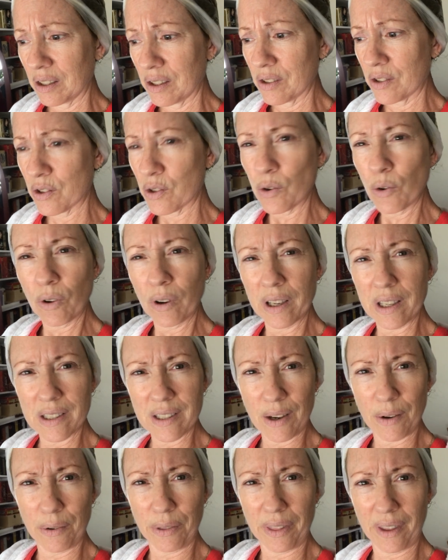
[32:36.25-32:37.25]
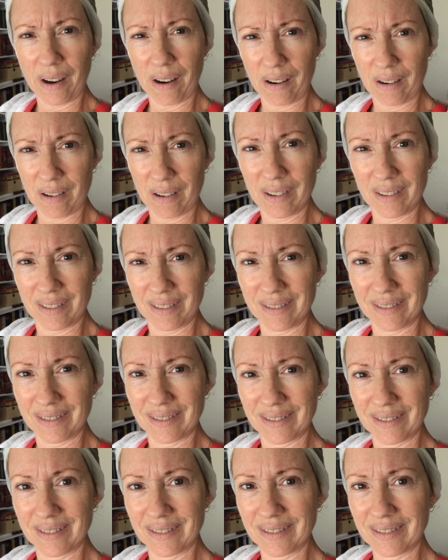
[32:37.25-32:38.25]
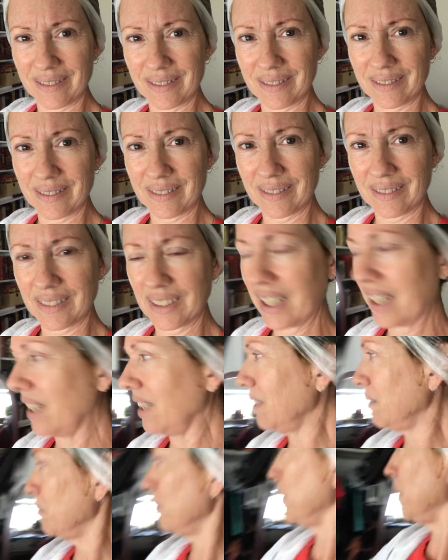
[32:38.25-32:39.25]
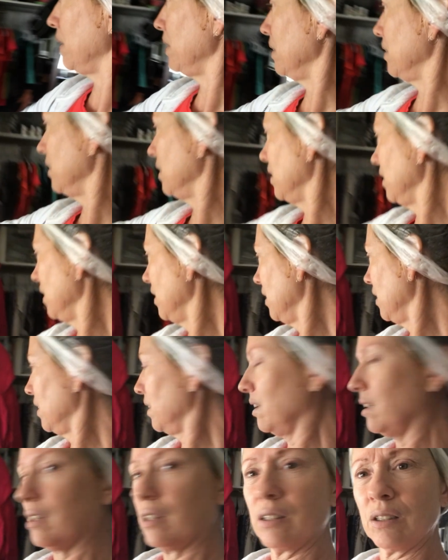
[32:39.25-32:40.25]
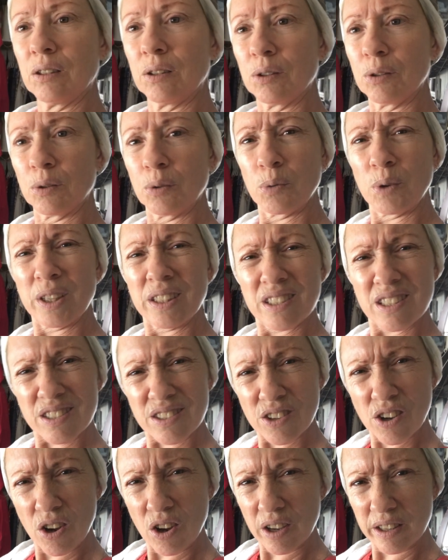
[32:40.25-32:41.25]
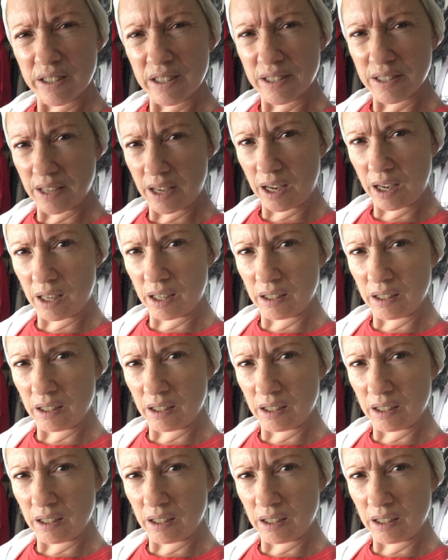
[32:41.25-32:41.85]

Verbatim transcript: stories out there, right? But what does God say?